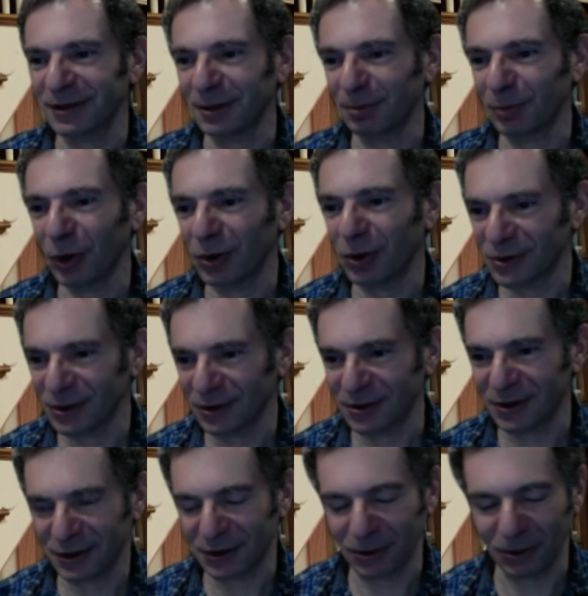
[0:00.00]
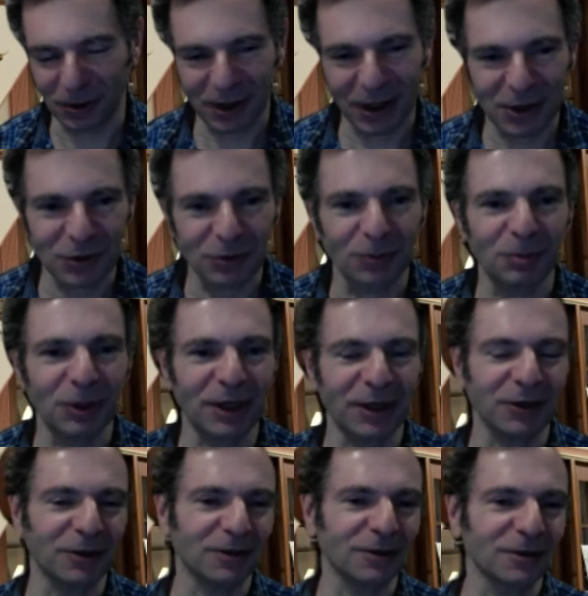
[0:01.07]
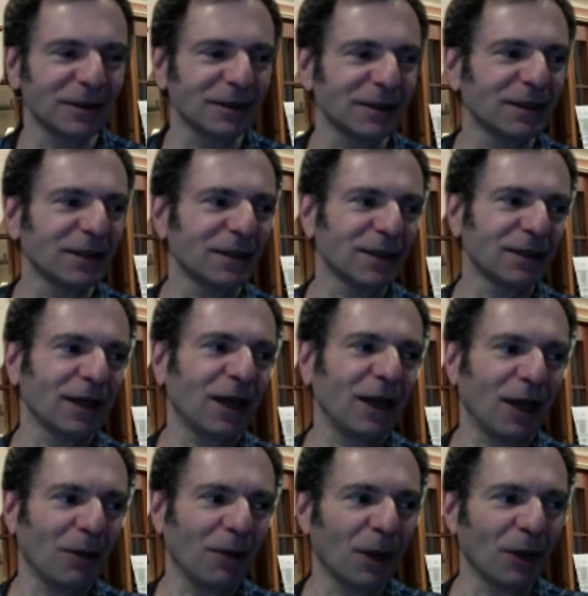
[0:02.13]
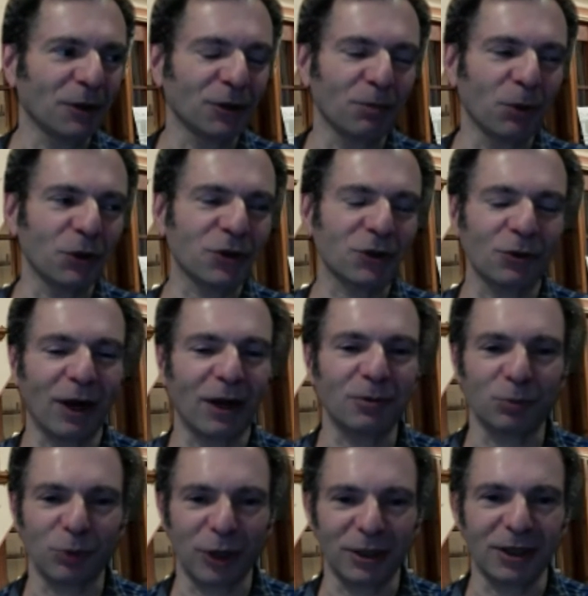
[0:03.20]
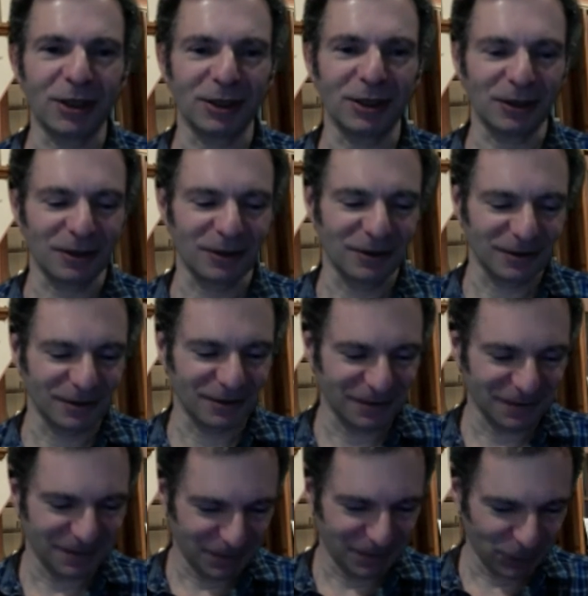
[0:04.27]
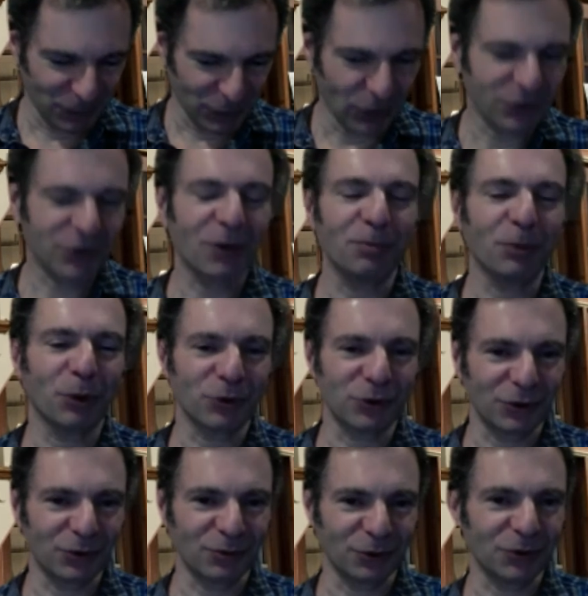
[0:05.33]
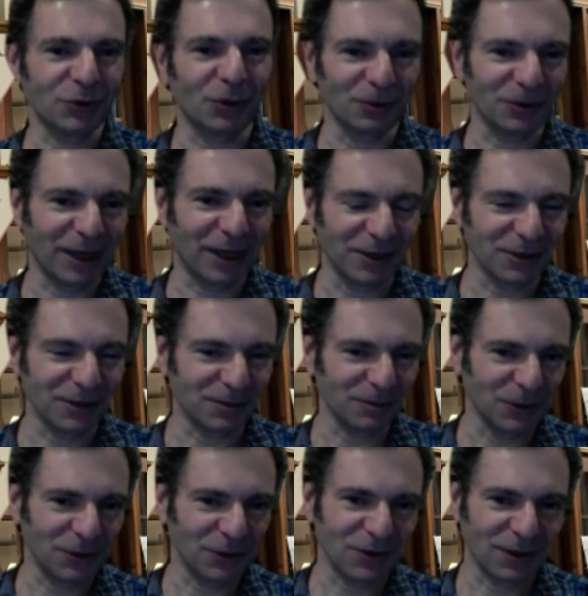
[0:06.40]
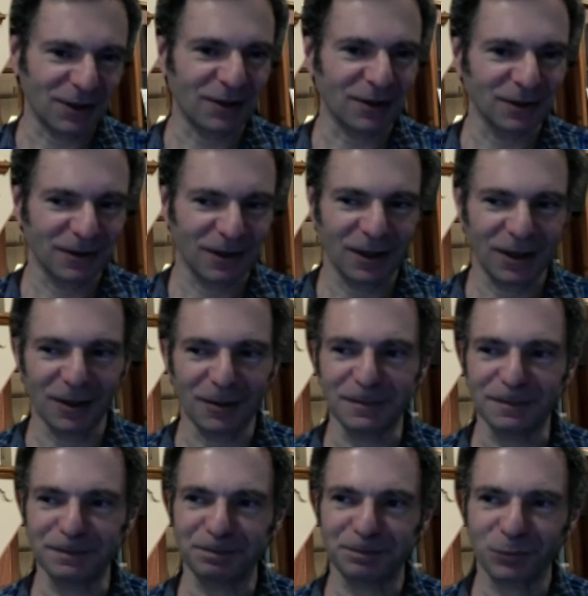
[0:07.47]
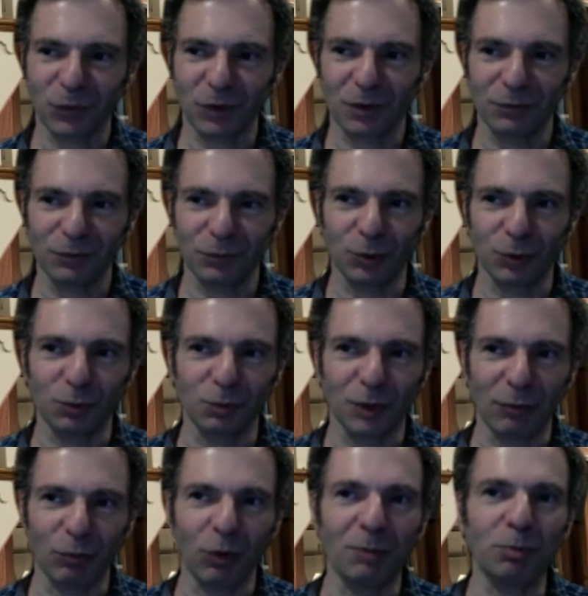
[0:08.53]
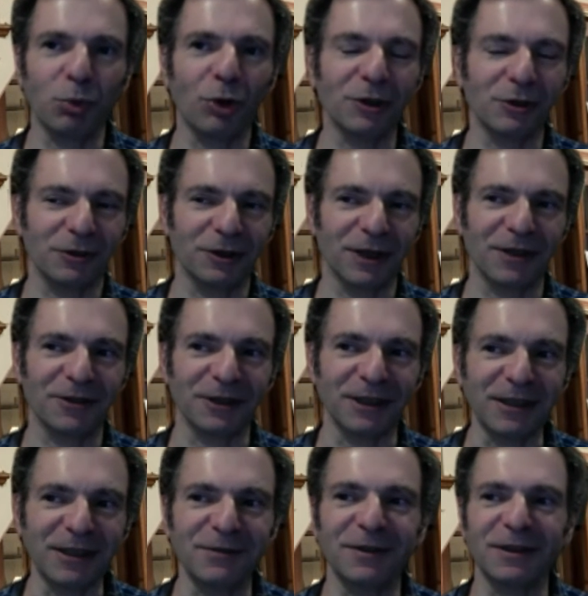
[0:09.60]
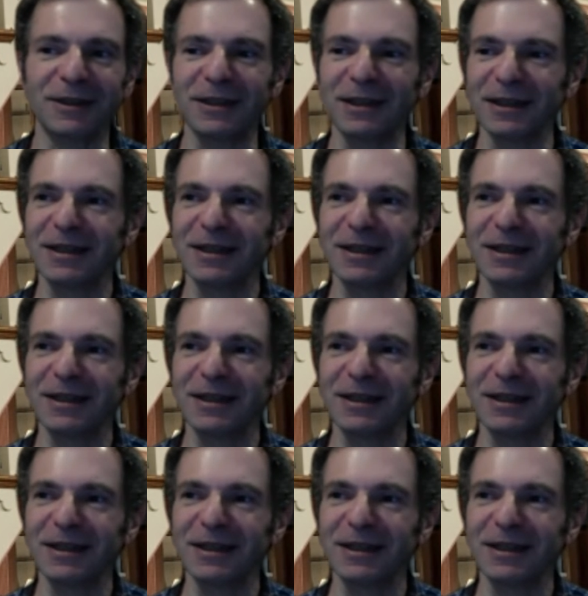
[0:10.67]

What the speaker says: composers as an orchestral player, among the most groundbreaking, those composers were told that isn't music. For at one point or another, even